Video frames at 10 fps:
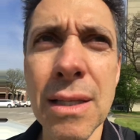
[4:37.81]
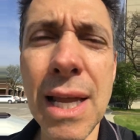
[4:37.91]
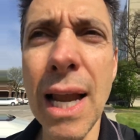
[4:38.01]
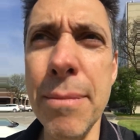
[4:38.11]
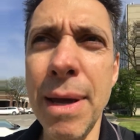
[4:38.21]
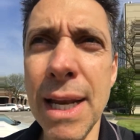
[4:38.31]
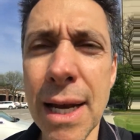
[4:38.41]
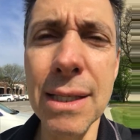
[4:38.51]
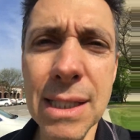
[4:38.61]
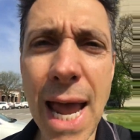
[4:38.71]
deli meat
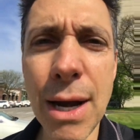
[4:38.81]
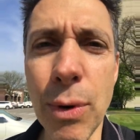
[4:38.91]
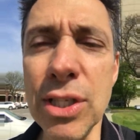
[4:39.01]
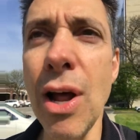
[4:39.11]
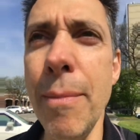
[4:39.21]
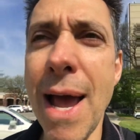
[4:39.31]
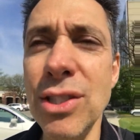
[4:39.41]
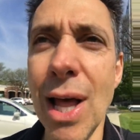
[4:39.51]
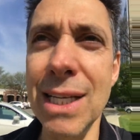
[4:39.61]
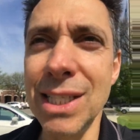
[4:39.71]
in a sandwich. Now
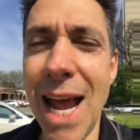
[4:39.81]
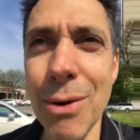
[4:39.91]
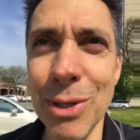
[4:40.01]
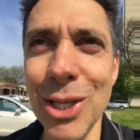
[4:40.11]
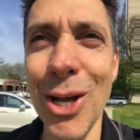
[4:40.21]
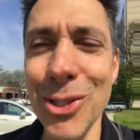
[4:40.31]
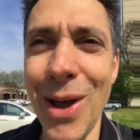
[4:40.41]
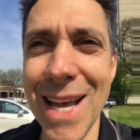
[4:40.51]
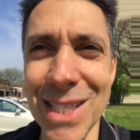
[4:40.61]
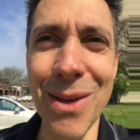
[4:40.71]
imagine that sandwich also
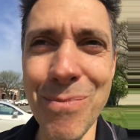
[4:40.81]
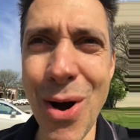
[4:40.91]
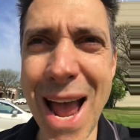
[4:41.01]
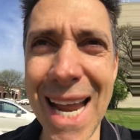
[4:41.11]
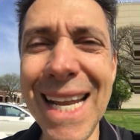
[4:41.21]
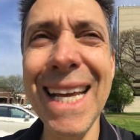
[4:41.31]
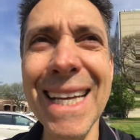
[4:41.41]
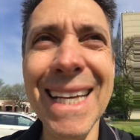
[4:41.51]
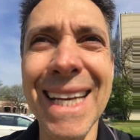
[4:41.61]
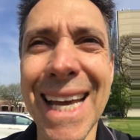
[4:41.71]
has the bread,
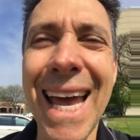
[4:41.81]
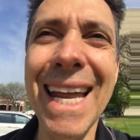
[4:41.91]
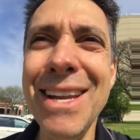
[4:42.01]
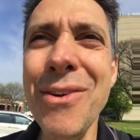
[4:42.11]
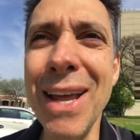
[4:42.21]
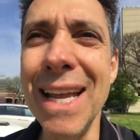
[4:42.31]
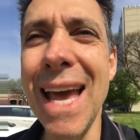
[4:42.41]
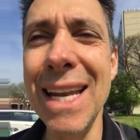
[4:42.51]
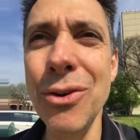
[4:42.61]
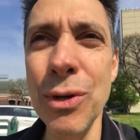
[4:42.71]
and you can
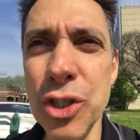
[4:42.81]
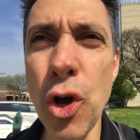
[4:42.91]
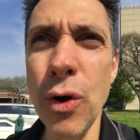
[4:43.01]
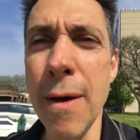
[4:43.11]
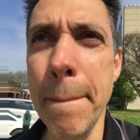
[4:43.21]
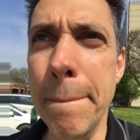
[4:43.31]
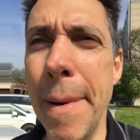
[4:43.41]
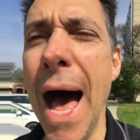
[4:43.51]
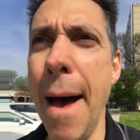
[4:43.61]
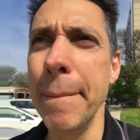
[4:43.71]
get into a sodium
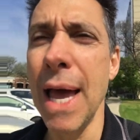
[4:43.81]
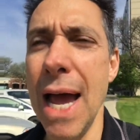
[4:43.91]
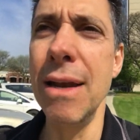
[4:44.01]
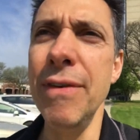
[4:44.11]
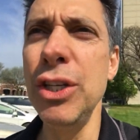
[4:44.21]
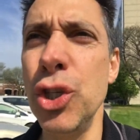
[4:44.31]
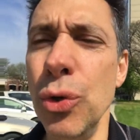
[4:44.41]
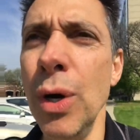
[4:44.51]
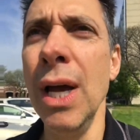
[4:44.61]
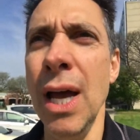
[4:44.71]
bomb kind of
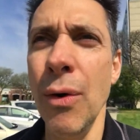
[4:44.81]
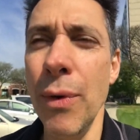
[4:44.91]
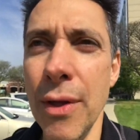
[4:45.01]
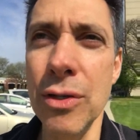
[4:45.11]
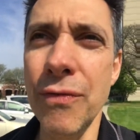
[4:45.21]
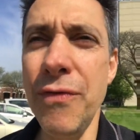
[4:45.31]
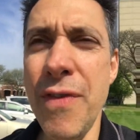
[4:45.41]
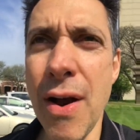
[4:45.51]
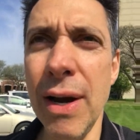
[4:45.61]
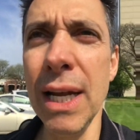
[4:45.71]
issue when there's
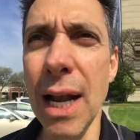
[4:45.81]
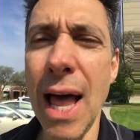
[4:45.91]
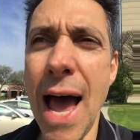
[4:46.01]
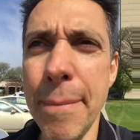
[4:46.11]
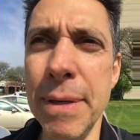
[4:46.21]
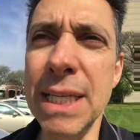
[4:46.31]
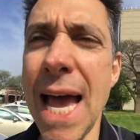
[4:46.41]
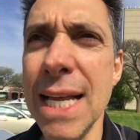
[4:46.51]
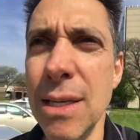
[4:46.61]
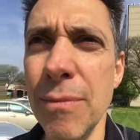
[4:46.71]
very little high
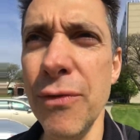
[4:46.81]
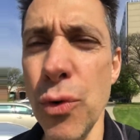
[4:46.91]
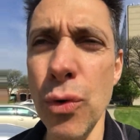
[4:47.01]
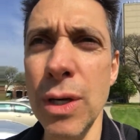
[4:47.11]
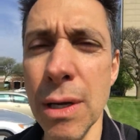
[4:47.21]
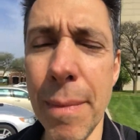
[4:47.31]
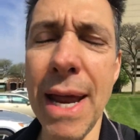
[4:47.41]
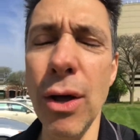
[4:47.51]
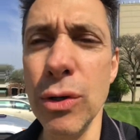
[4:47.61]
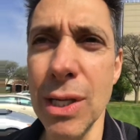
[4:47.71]
potassium food,
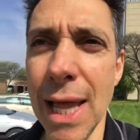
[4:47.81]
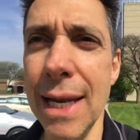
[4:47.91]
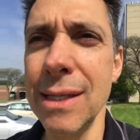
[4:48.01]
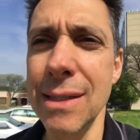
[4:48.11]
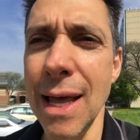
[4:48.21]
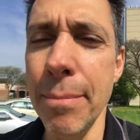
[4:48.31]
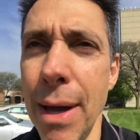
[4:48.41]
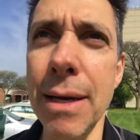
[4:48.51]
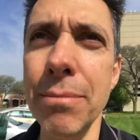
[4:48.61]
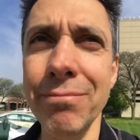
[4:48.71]
tomatoes, lettuce, that
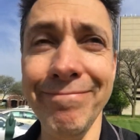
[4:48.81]
might